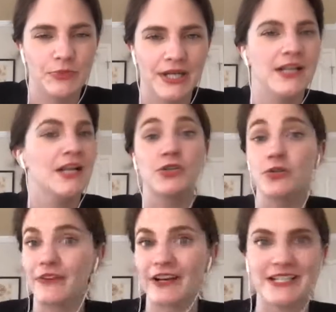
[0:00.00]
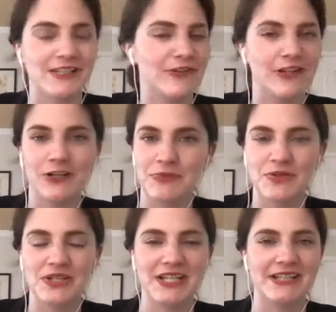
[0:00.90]
but two very different
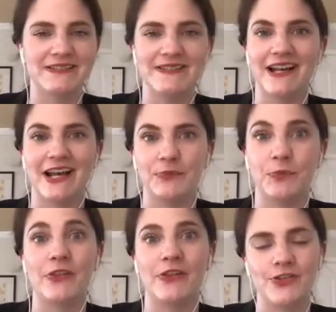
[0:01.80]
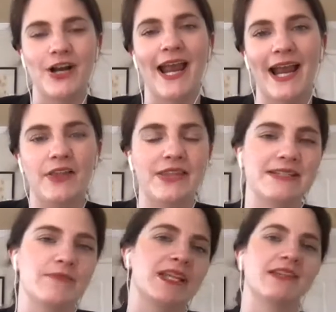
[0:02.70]
communities um, where they're trying out
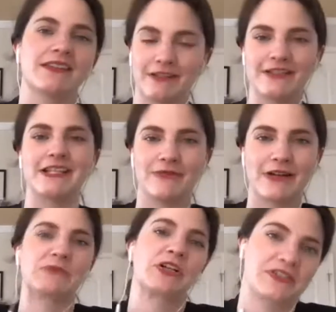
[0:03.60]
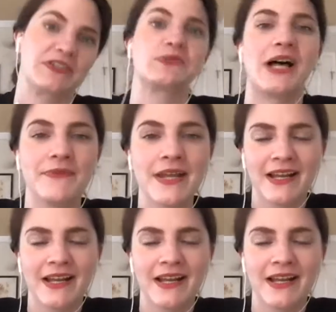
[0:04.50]
these media literacy frameworks as well.